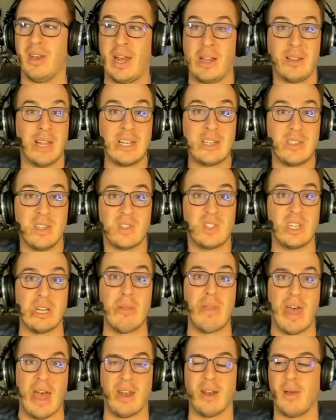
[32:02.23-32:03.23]
And I like to
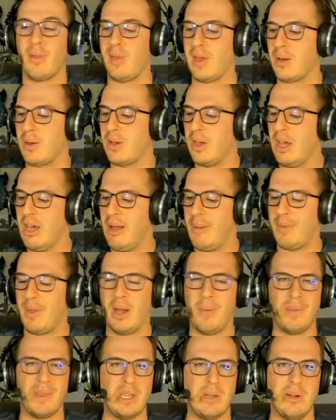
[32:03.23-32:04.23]
see that. And I think
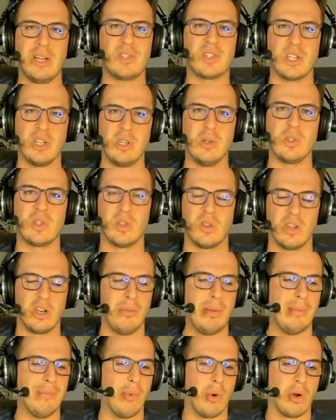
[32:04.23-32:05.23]
the U.S. could use a little
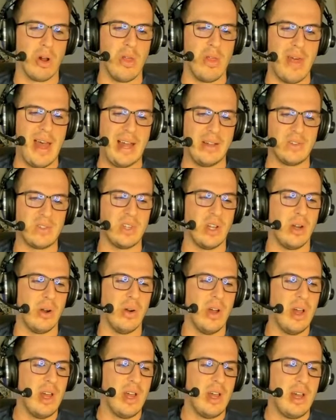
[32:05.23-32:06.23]
bit more of that.
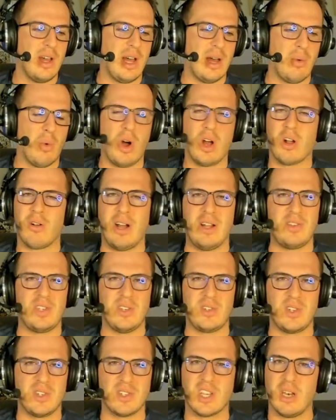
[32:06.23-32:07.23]
So Wong
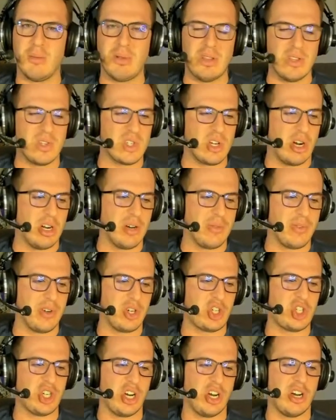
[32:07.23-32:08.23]
Arantes is going to be the starter for
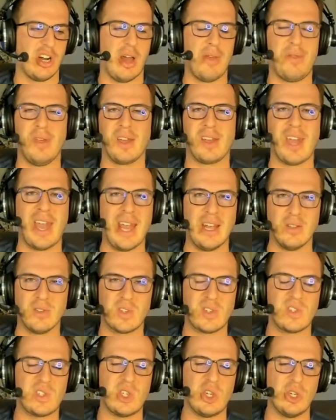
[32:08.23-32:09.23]
sure. I think
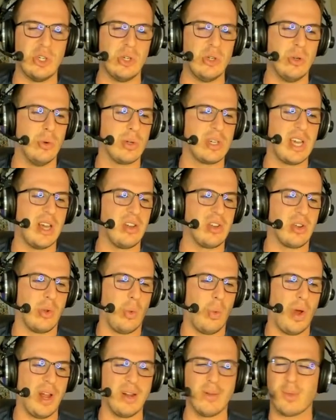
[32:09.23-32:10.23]
Hence 2,
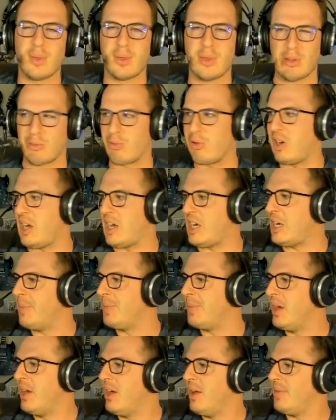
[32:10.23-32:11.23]
Kendall White 3,
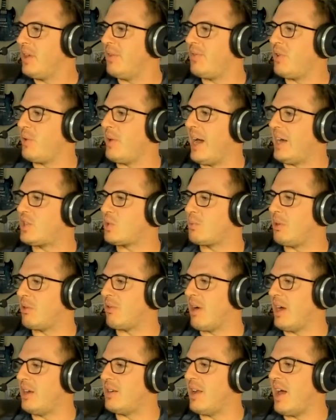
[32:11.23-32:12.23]
if you ask me
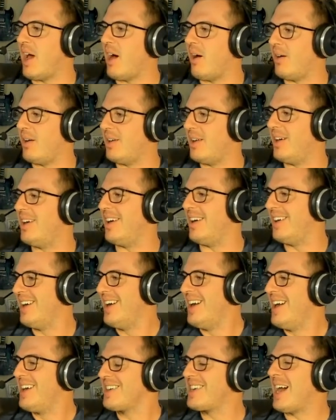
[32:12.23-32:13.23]
right now. And
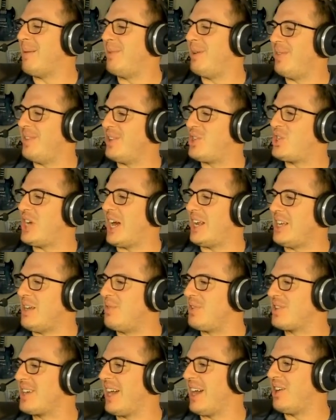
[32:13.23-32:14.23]
comment in the chat,
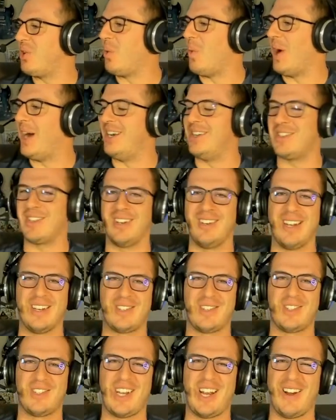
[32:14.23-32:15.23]
even Kendall White is
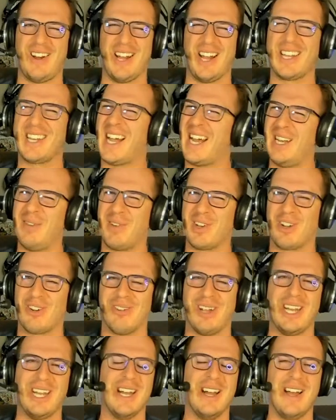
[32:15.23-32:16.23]
unnecessary. I kind of
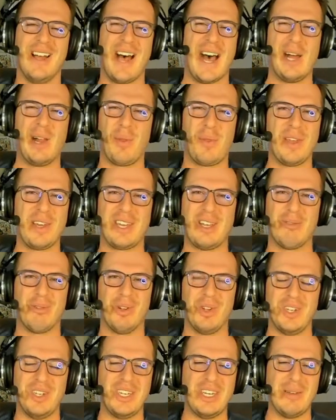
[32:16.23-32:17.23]
agree. I don't think you
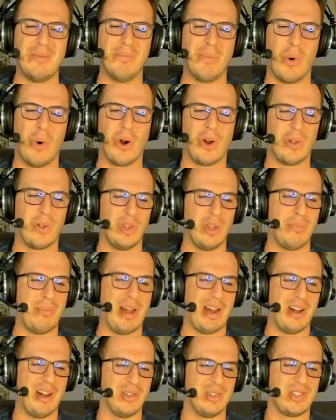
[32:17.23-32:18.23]
really need more
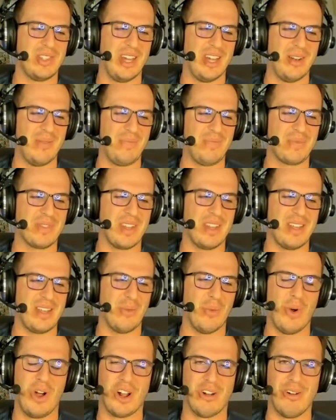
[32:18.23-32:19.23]
liberos than
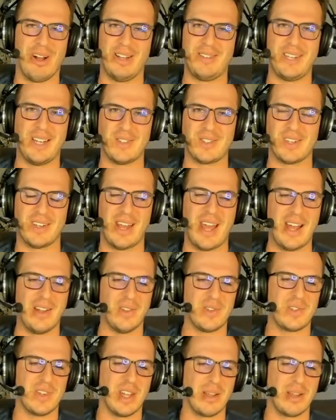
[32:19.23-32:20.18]
Wong Arantes and Hence.